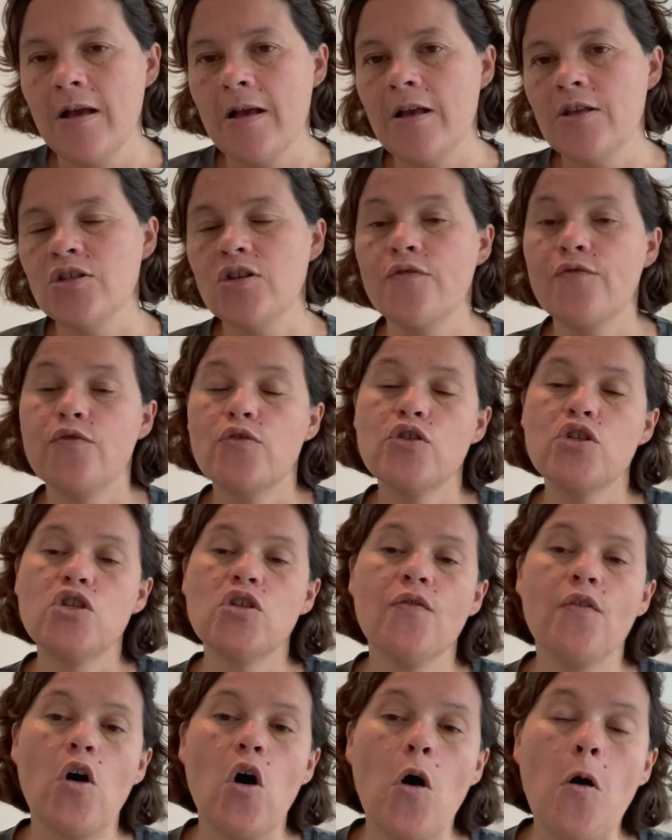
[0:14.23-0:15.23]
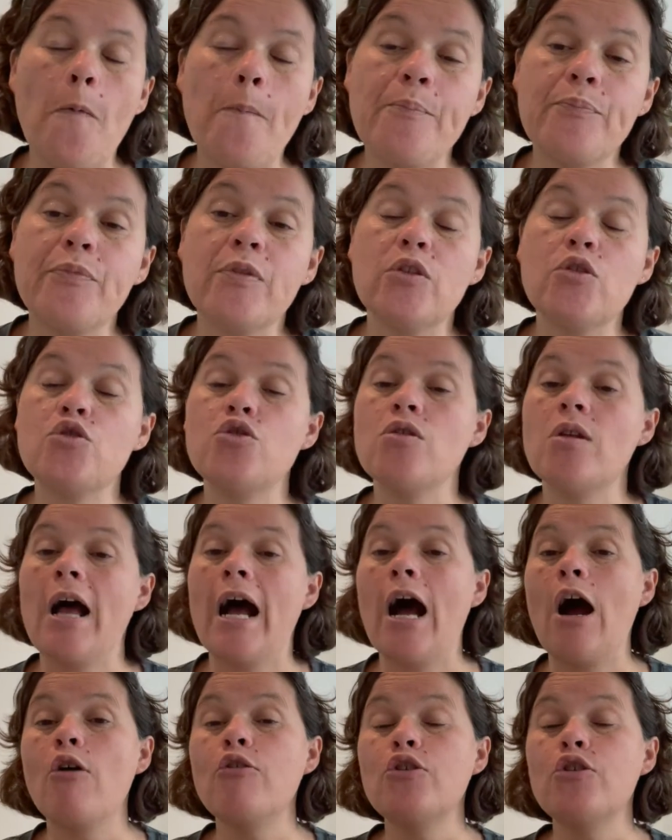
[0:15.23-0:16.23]
So first of all,
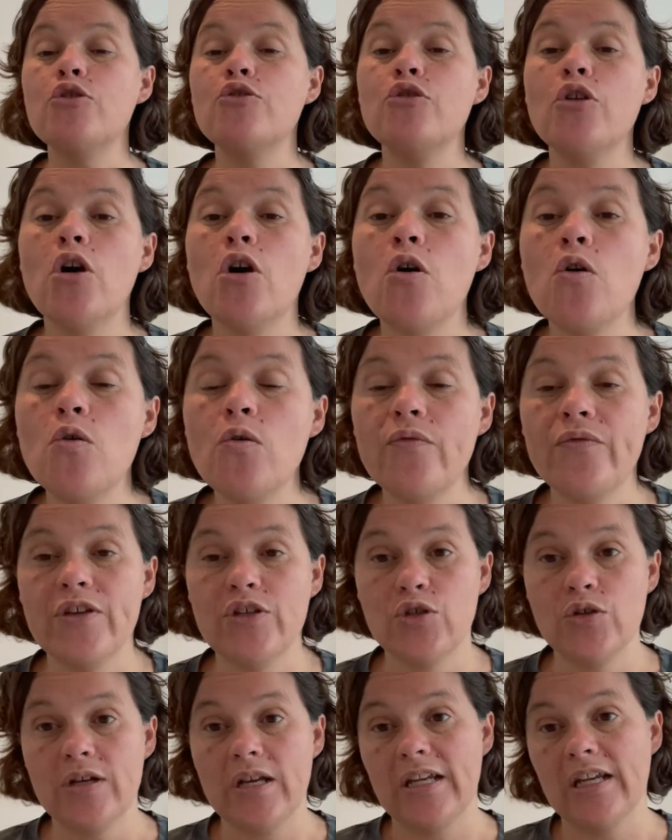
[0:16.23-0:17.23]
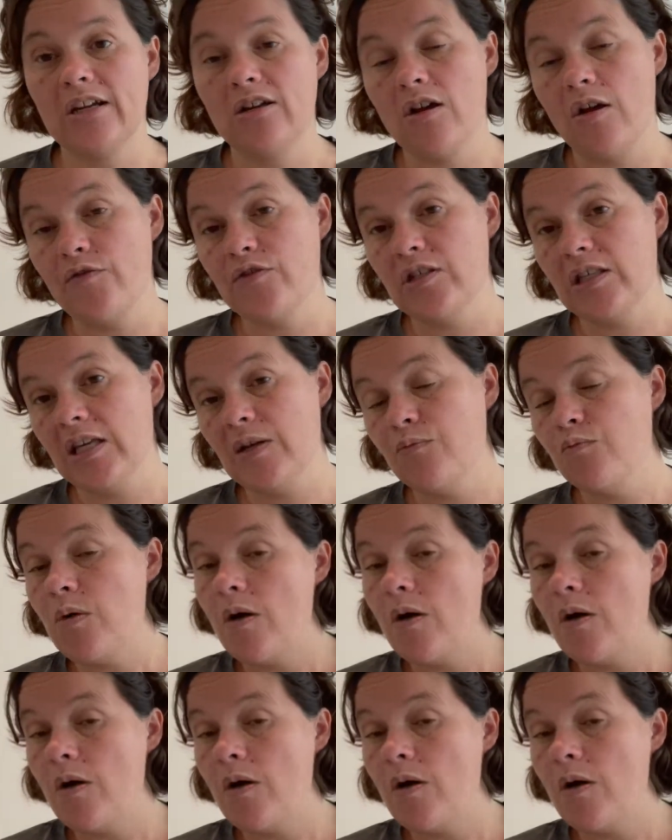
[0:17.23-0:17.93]
how do you know that you're getting enough sleep?